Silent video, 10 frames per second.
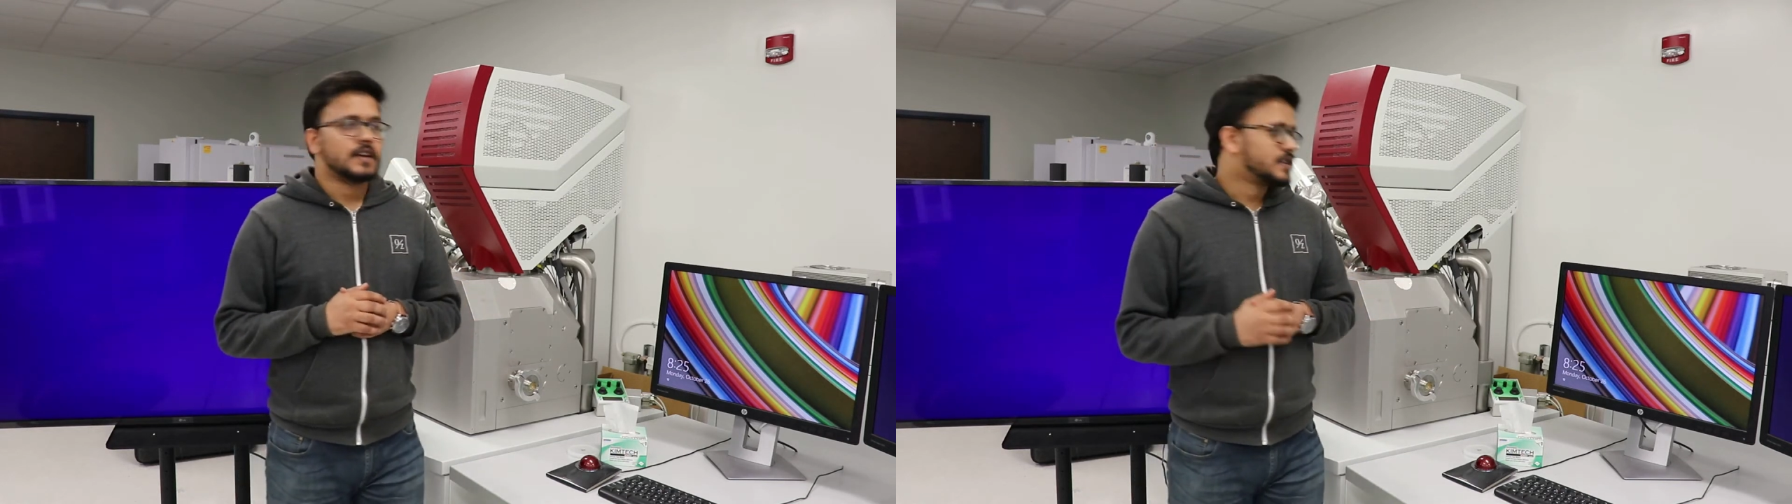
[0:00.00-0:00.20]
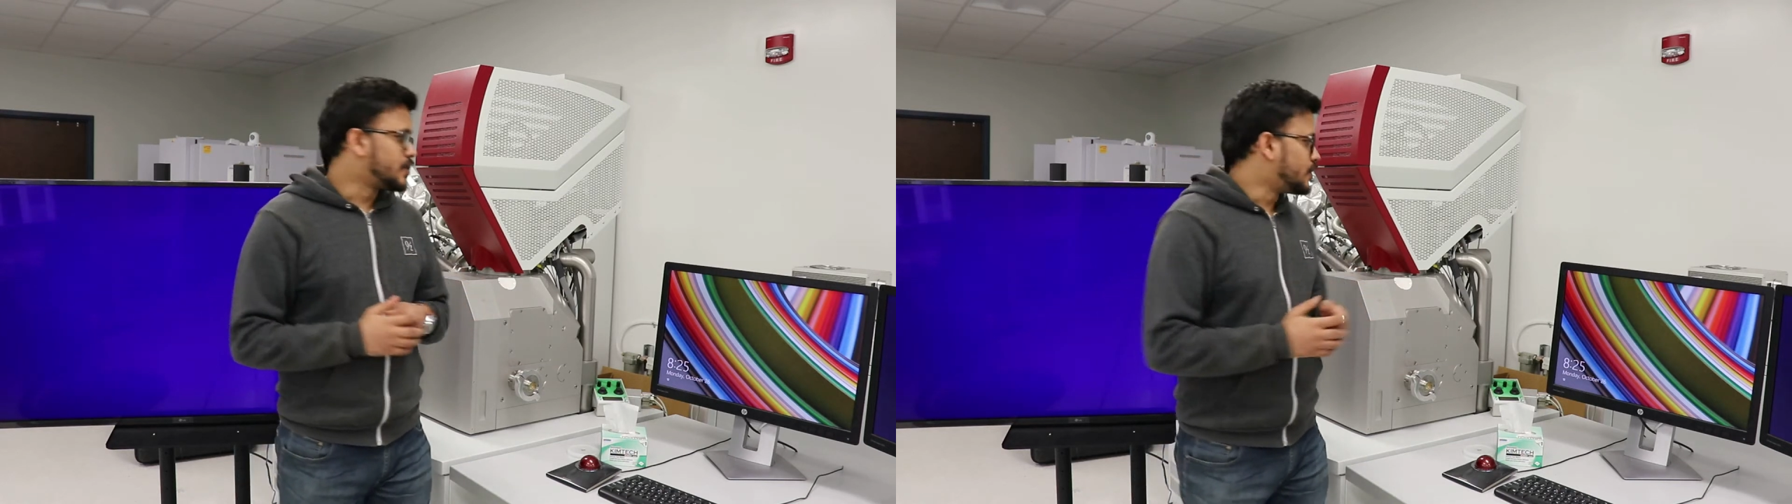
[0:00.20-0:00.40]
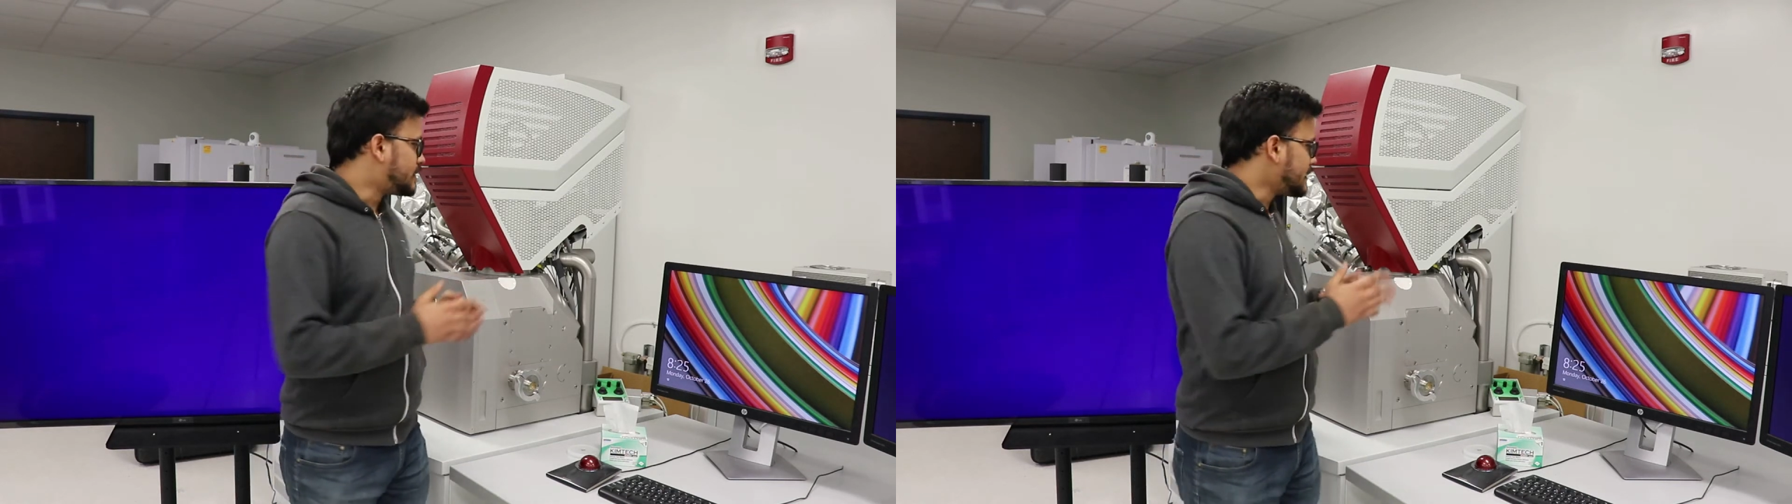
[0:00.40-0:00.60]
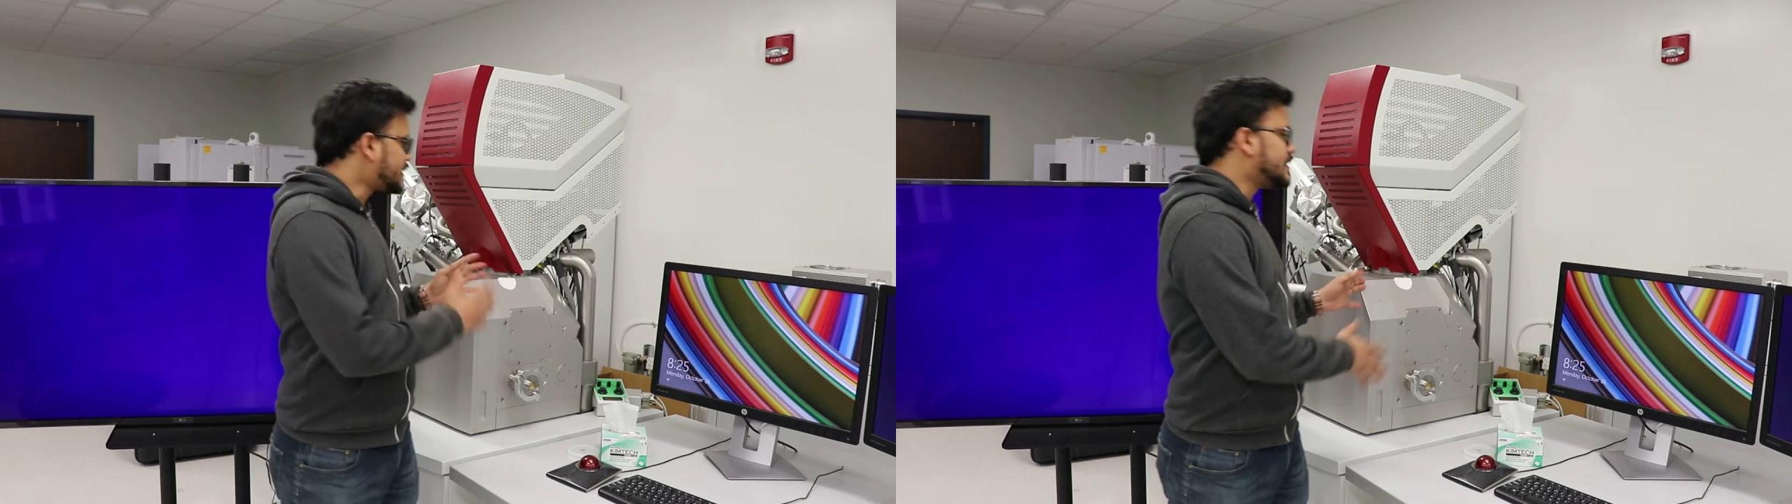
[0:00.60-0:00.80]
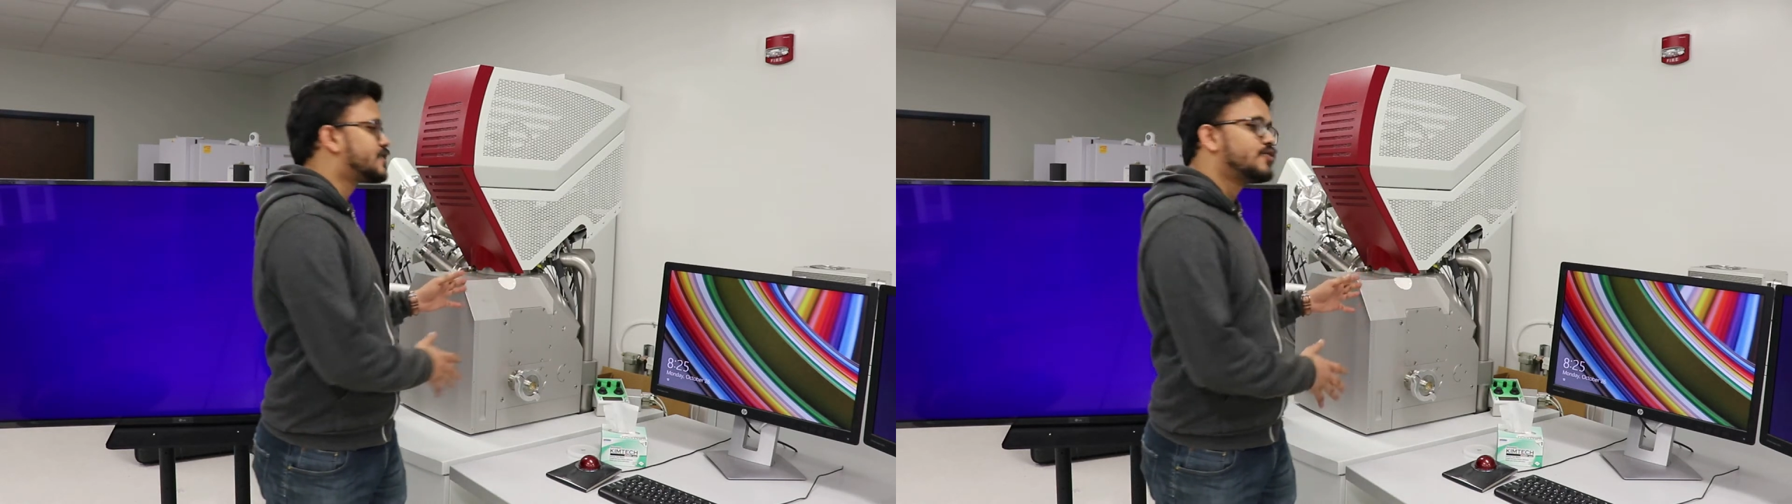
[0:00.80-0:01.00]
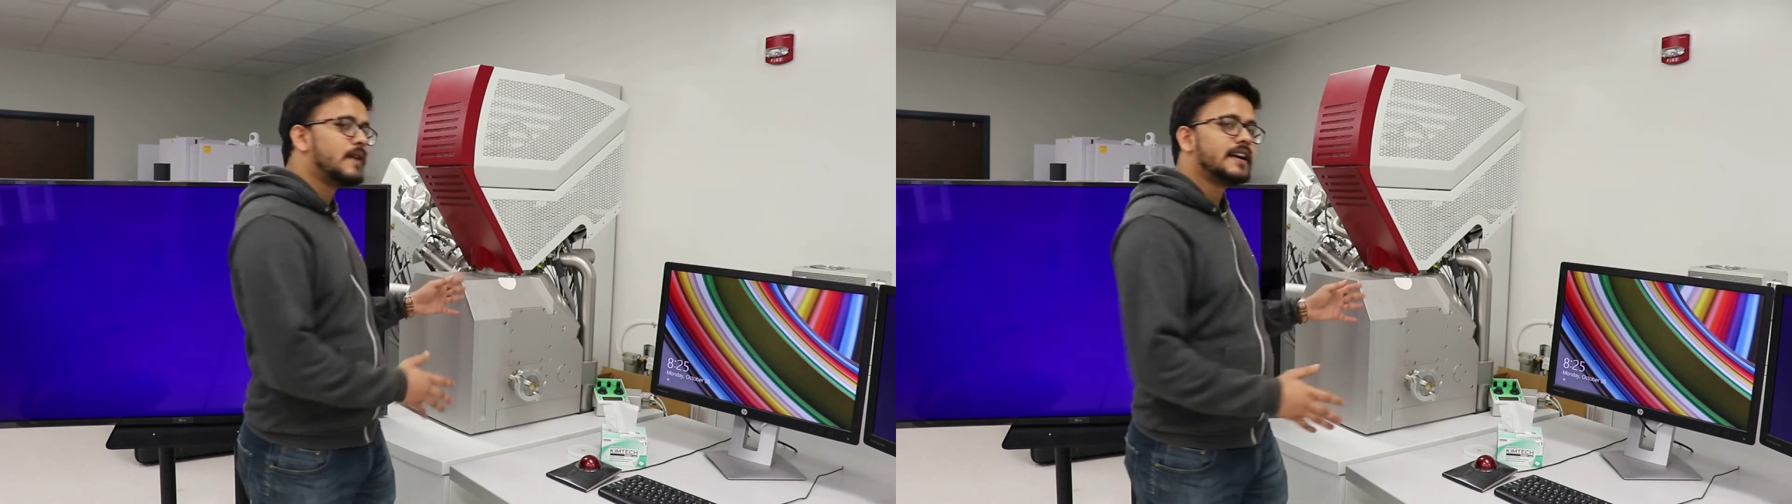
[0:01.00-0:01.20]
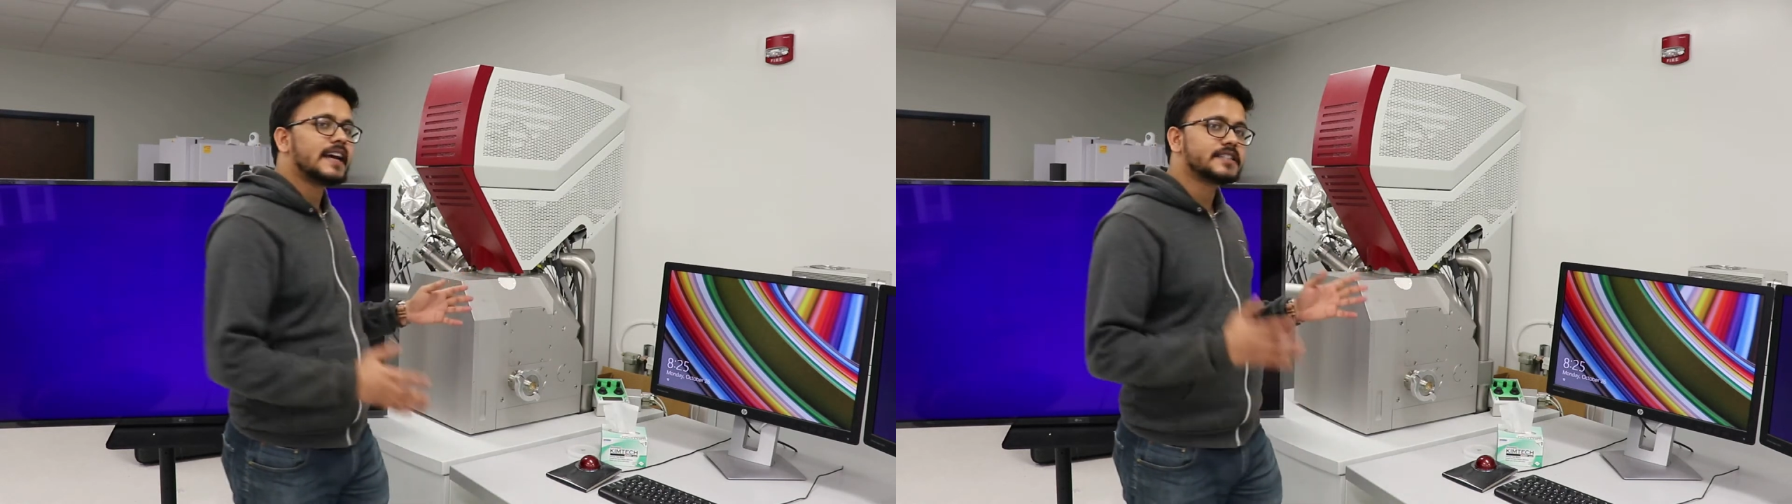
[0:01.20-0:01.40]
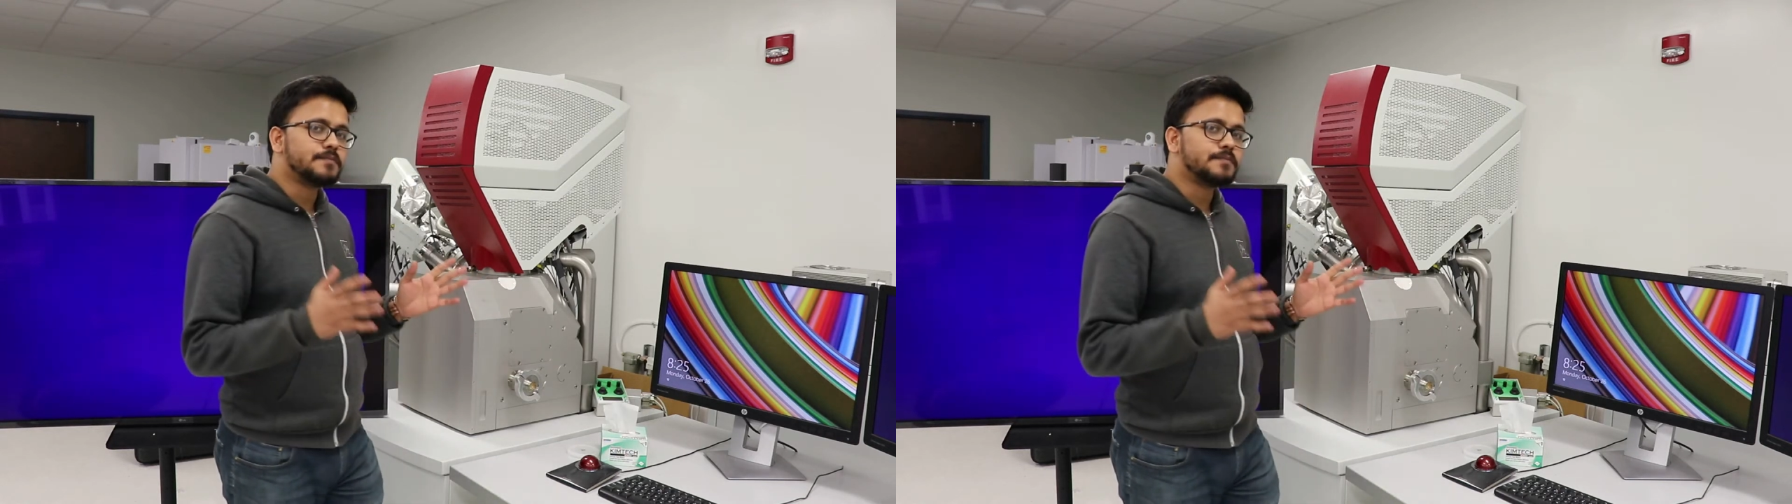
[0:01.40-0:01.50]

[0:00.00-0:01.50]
So this instrument has